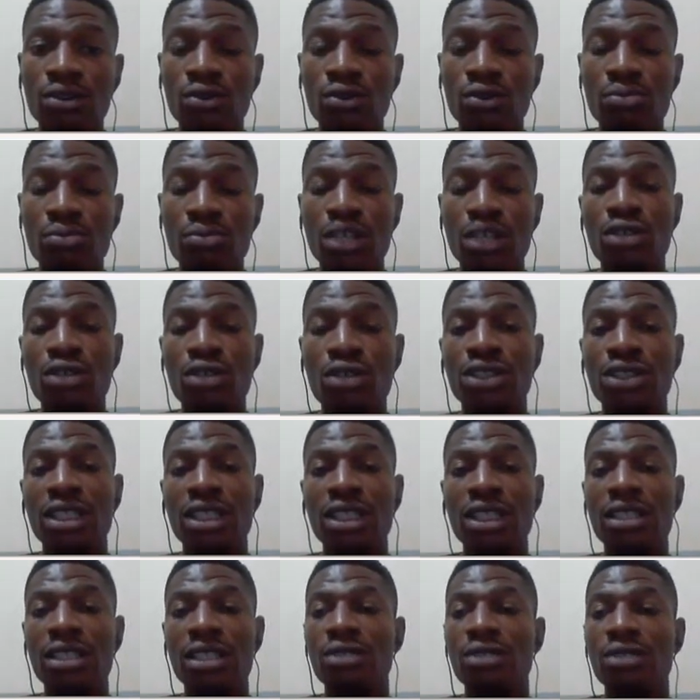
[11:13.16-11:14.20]
make your
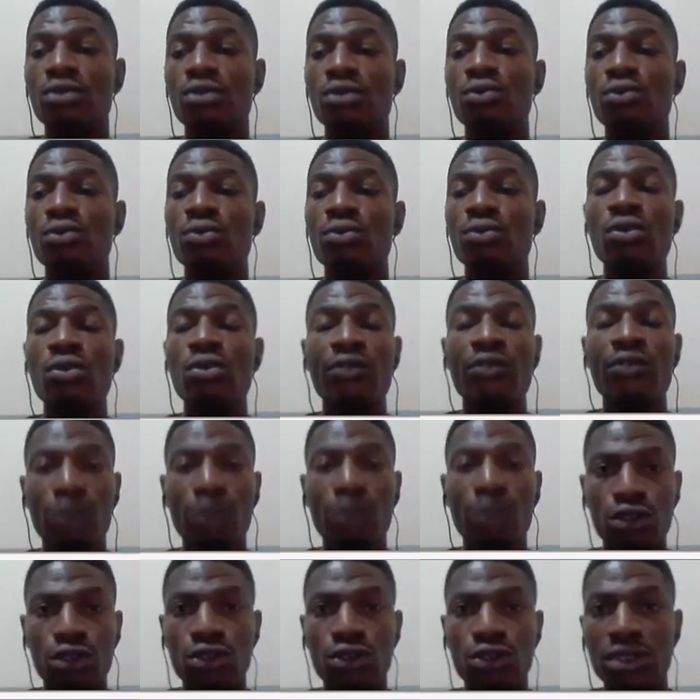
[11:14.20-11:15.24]
channel to
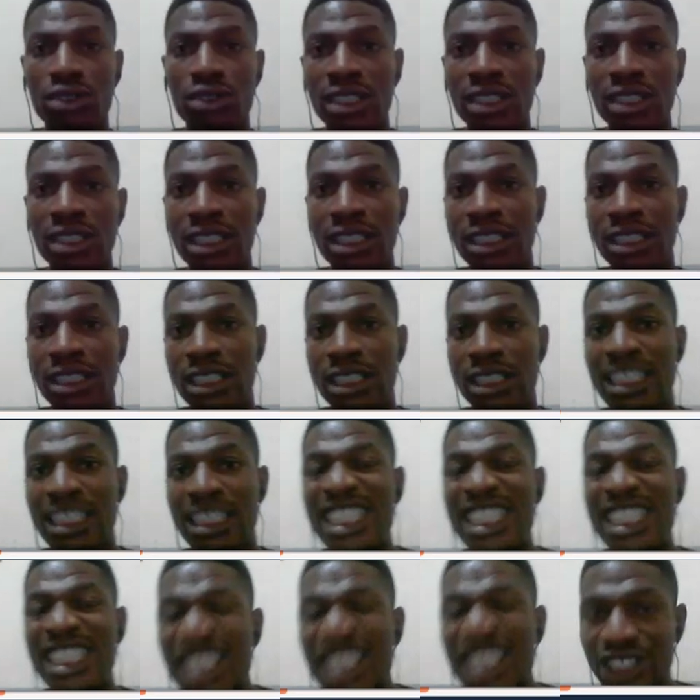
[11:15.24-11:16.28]
function in
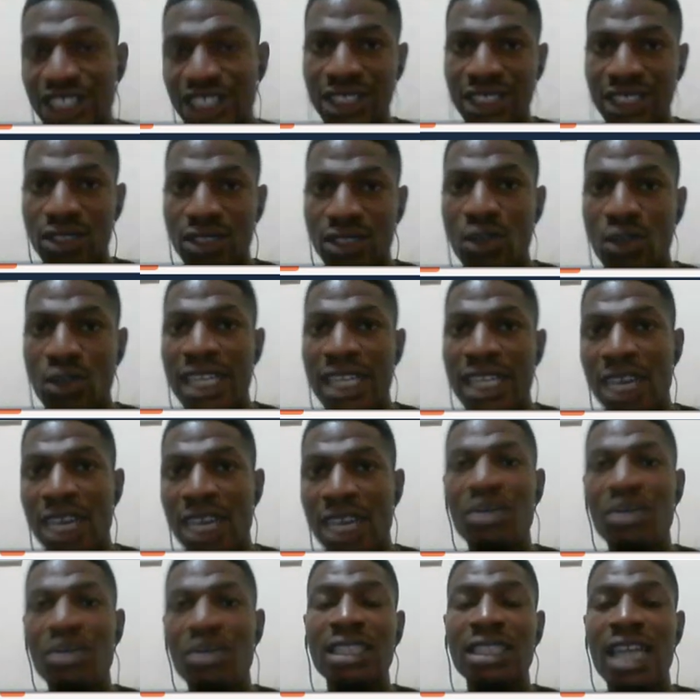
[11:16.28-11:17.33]
niches or in
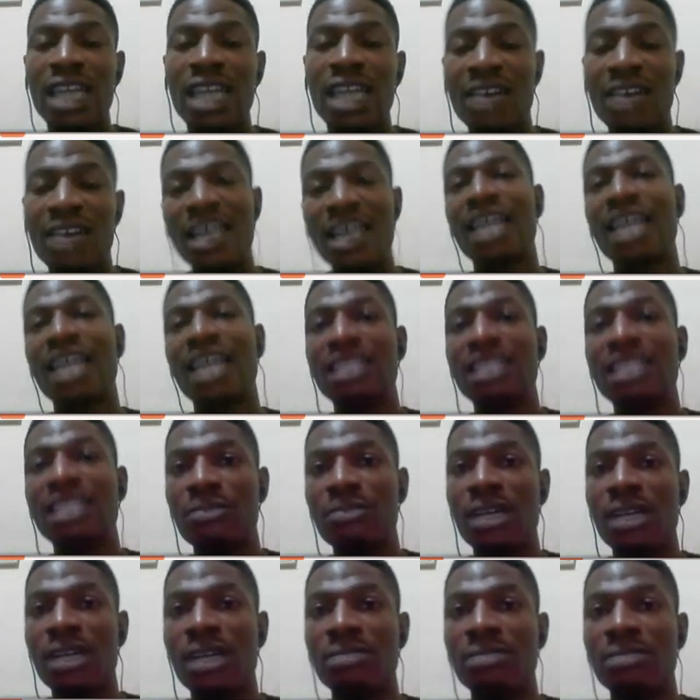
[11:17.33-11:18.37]
areas that have higher
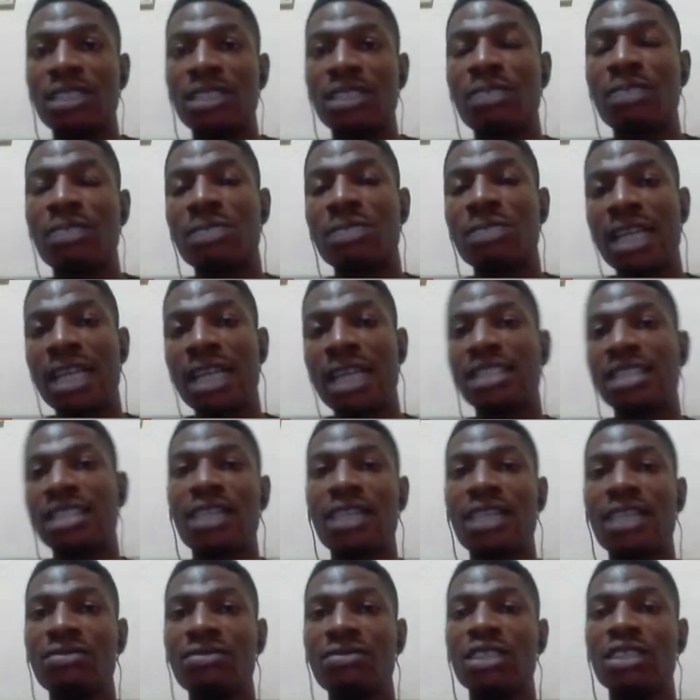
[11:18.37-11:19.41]
CPM. CPMs like
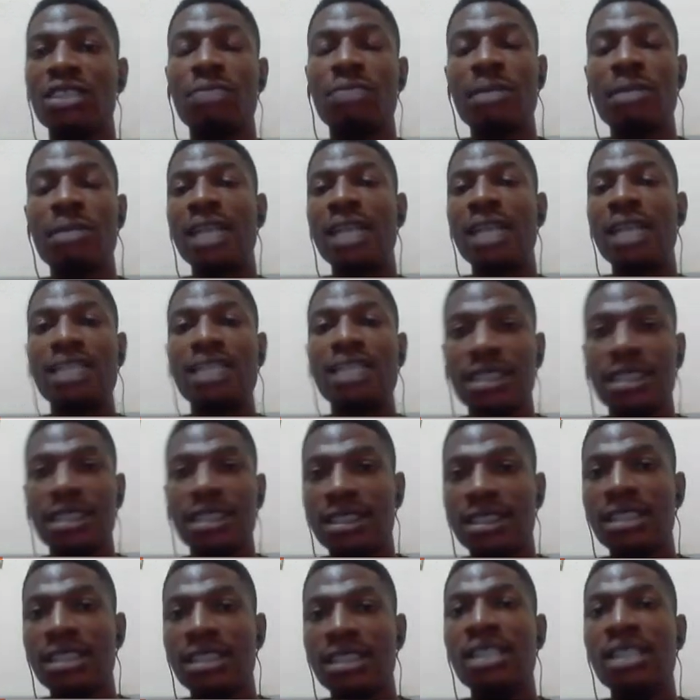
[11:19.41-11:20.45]
7, CPM like
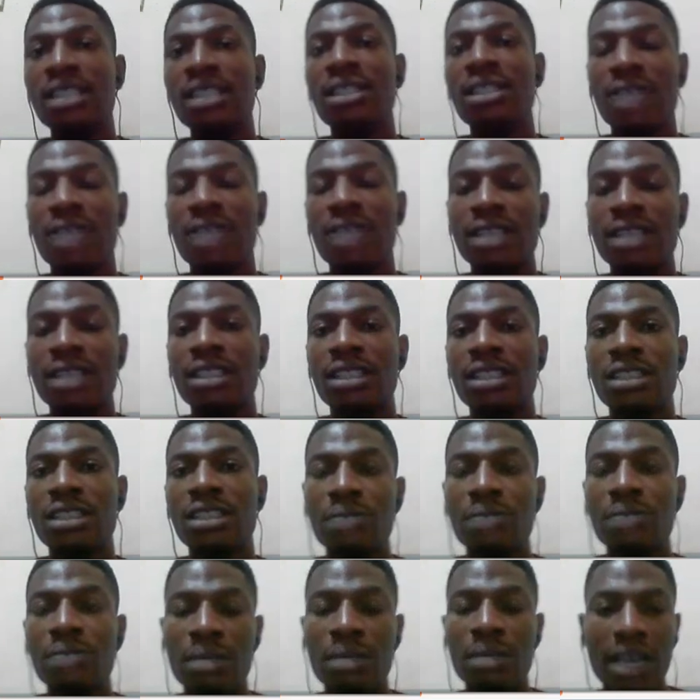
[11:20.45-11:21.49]
6, right? And
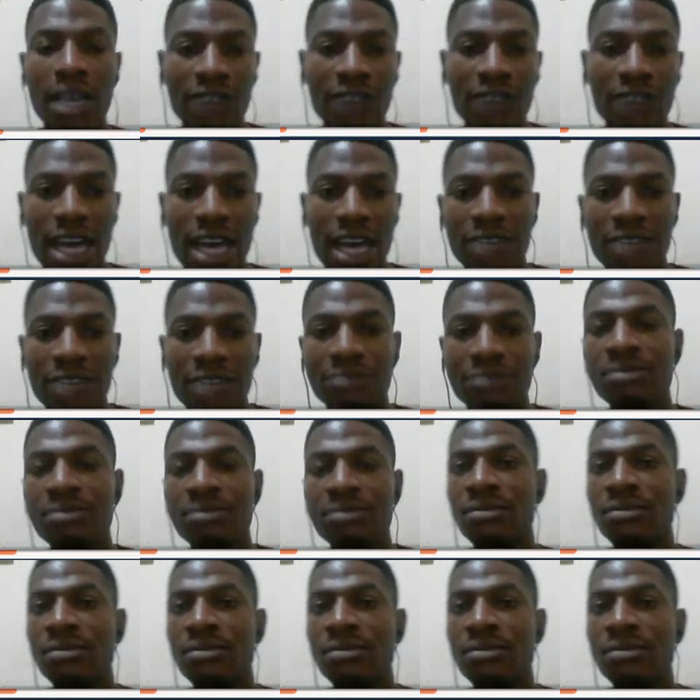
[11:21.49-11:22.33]
CPM like 5